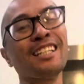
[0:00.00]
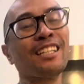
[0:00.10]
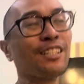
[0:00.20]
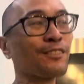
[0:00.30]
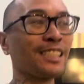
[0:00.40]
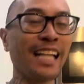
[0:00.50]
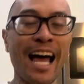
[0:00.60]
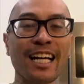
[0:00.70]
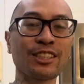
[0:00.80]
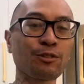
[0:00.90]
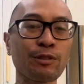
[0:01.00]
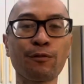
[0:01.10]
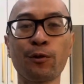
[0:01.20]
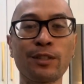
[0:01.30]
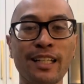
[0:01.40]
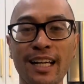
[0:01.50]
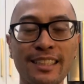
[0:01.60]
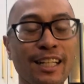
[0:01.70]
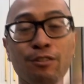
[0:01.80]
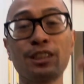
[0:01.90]
You know, this last 3-4 days,
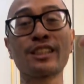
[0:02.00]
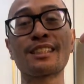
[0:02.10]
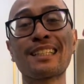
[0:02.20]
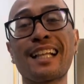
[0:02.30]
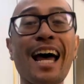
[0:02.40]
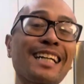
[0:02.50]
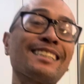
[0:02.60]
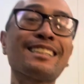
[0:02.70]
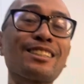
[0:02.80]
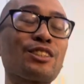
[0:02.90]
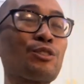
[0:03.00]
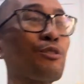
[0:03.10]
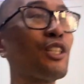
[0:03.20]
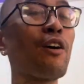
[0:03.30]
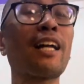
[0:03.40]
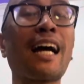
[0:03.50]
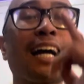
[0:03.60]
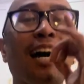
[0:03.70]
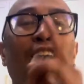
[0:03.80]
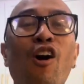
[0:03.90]
I was just locked into the studio, and I
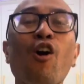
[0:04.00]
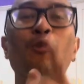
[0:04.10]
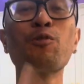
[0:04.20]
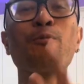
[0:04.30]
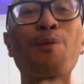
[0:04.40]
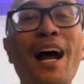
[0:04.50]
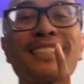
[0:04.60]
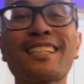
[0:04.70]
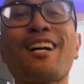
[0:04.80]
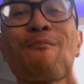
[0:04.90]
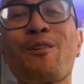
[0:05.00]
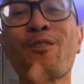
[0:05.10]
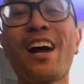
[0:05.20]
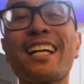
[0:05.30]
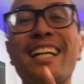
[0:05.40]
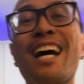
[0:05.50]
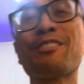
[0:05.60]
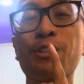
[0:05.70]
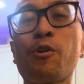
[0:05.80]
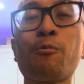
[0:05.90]
got a whole new project coming right now. It's
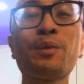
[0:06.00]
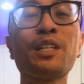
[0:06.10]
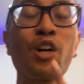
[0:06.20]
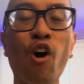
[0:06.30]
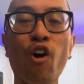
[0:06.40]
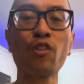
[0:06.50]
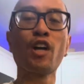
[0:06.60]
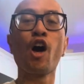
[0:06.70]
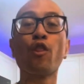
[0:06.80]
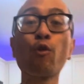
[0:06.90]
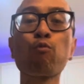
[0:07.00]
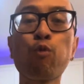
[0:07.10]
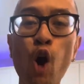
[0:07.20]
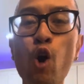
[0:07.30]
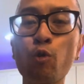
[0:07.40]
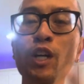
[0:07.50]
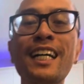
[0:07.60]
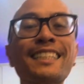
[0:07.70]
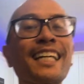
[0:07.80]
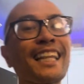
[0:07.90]
going to be called The Road
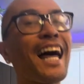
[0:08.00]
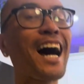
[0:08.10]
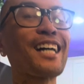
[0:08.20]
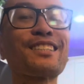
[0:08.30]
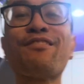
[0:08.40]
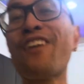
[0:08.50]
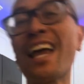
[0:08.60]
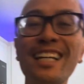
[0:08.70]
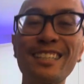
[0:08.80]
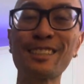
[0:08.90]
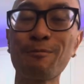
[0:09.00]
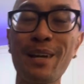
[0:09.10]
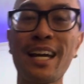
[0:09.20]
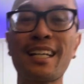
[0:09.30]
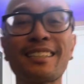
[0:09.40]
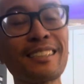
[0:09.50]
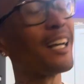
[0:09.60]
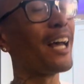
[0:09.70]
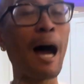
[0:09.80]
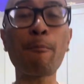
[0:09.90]
to Las Vegas, man.
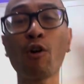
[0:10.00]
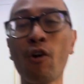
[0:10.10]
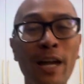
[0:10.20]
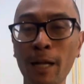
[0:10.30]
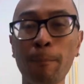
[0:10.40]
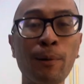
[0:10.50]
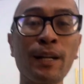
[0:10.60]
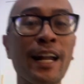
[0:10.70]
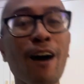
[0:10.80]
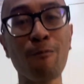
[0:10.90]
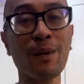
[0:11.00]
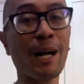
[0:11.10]
I'm going ahead and put it out, man.